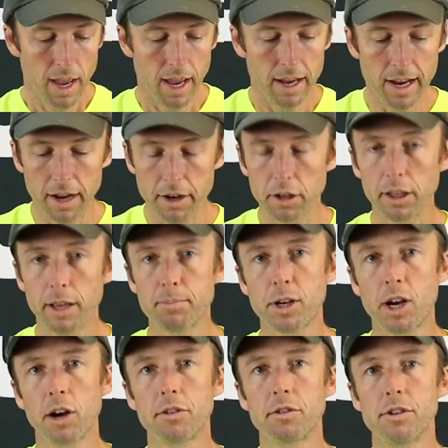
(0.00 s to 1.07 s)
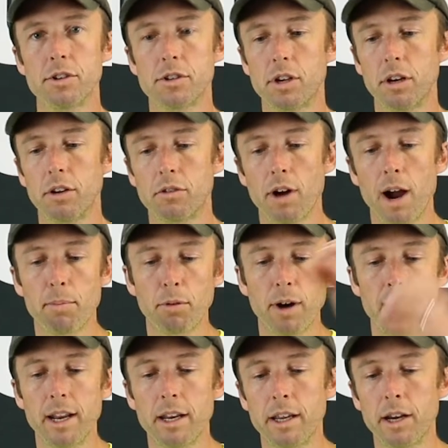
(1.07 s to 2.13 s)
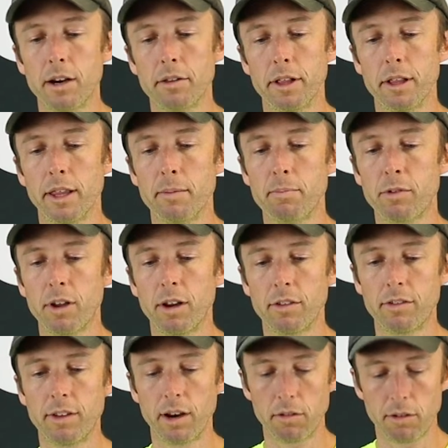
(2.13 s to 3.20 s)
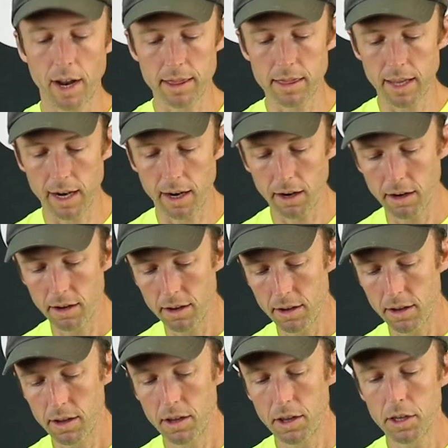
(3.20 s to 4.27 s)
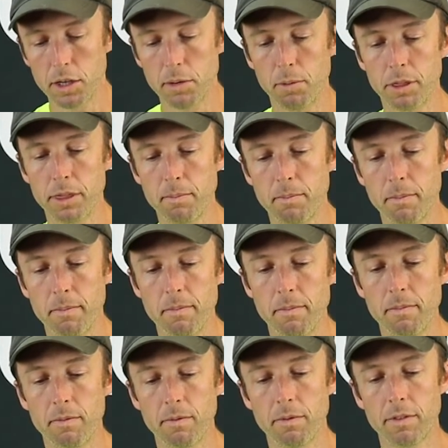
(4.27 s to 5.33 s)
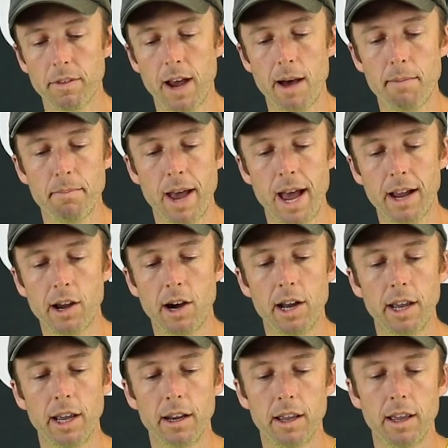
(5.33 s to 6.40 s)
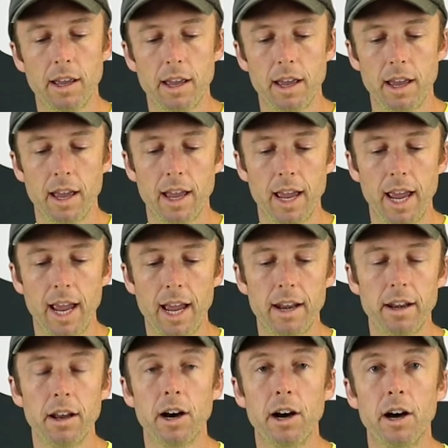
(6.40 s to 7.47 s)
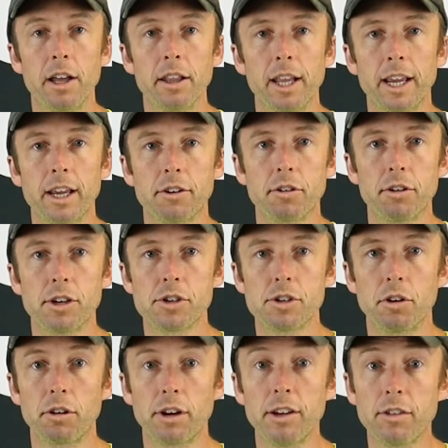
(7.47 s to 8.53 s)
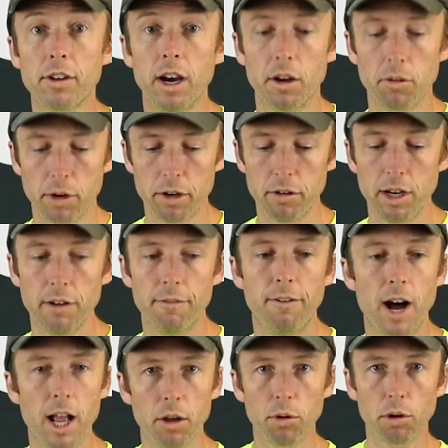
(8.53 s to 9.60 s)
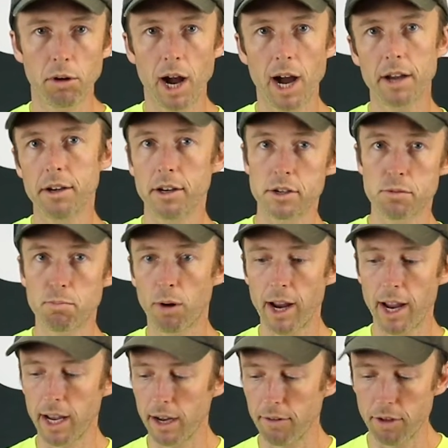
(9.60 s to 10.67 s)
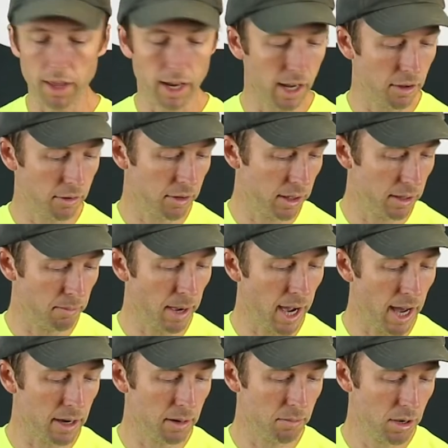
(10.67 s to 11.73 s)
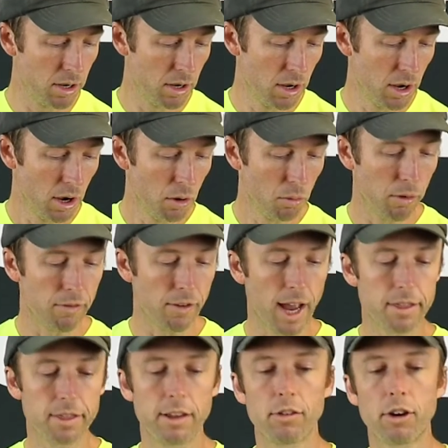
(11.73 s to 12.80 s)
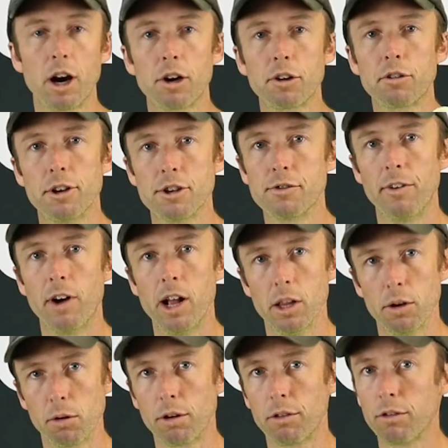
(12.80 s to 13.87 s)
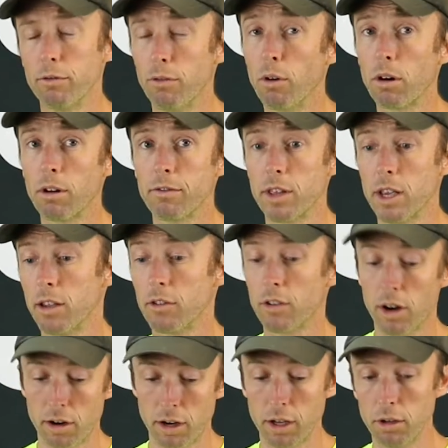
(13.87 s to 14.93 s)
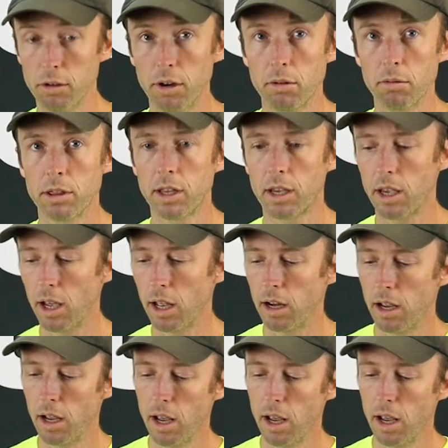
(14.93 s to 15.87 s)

And now your lipped cartridge is going to drop right in here. The lip's going to sit right there. You put the top back on it. And unlike a traditional grease gun where you need a follower rod and a spring and everything else on the bottom, we've got these cartridge followers. 4 of these are included with the kit.